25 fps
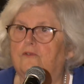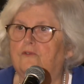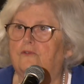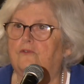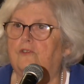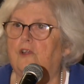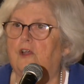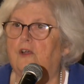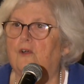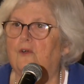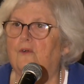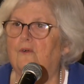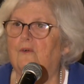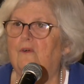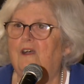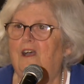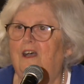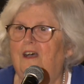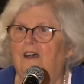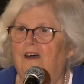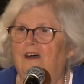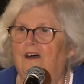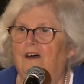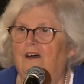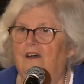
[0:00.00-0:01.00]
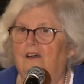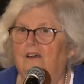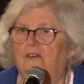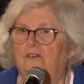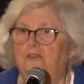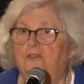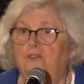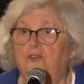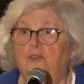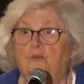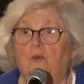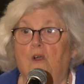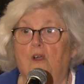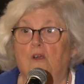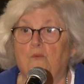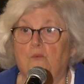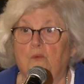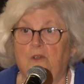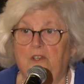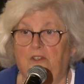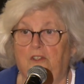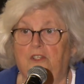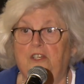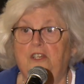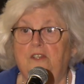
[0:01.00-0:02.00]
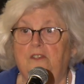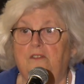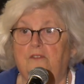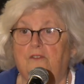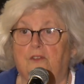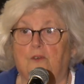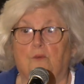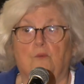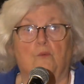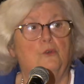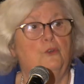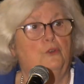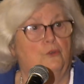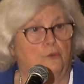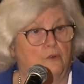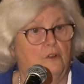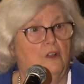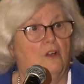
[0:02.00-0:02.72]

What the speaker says: So you are really the root